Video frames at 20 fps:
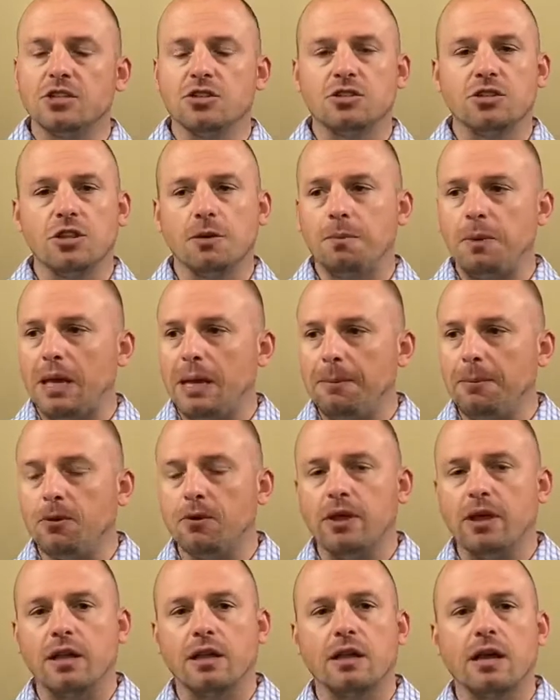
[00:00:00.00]
to the people
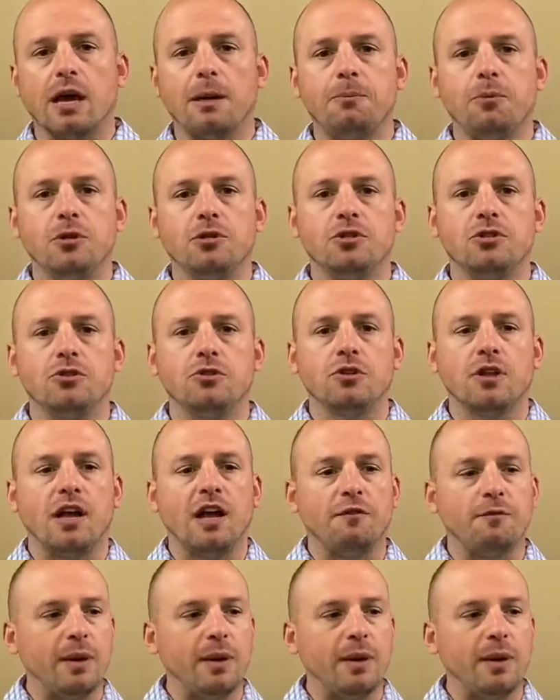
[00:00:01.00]
that God puts in your life.